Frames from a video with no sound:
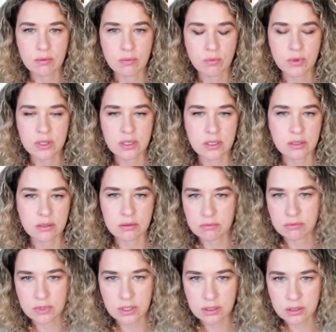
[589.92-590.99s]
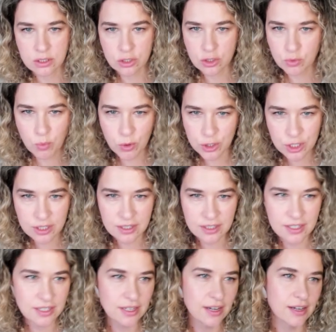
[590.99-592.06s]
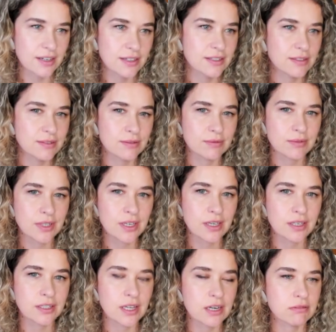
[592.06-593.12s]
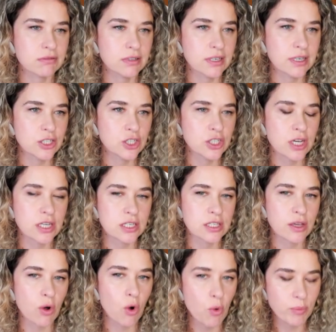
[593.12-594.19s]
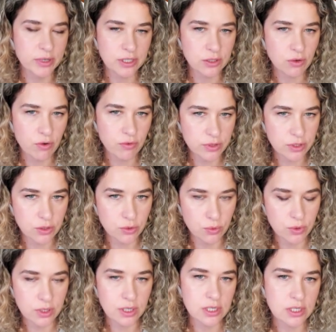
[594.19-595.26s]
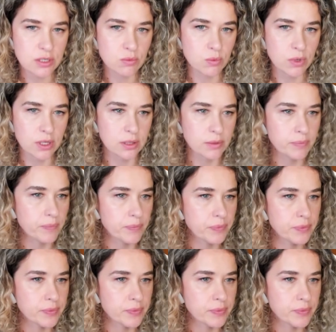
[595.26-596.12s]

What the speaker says: with a real dishwasher inside. We can readjust the opening of the door as well.